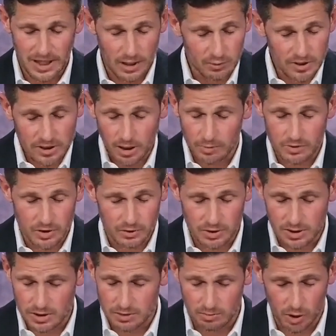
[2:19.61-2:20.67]
God, we come to
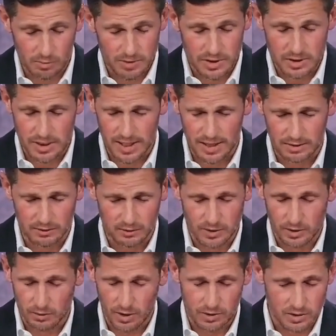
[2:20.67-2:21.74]
you in these moments that
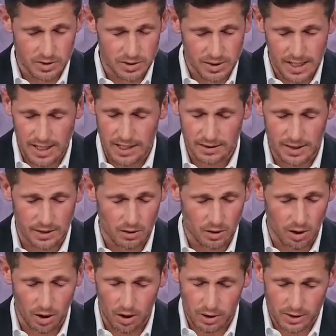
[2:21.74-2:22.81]
we don't understand, that
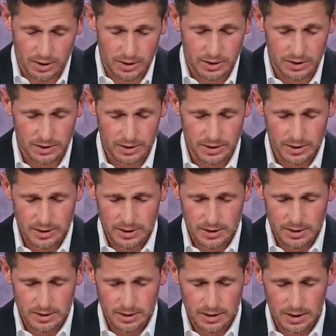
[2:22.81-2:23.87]
are hard
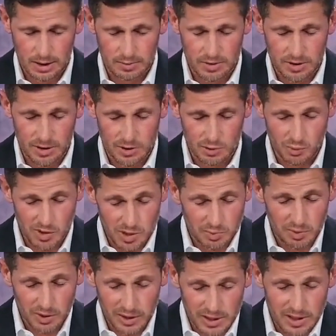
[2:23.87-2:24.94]
uh, because
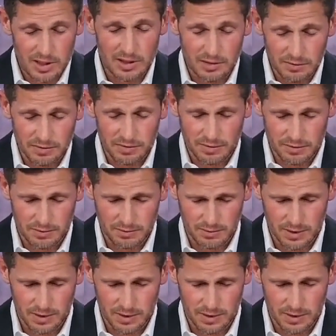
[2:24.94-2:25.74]
we believe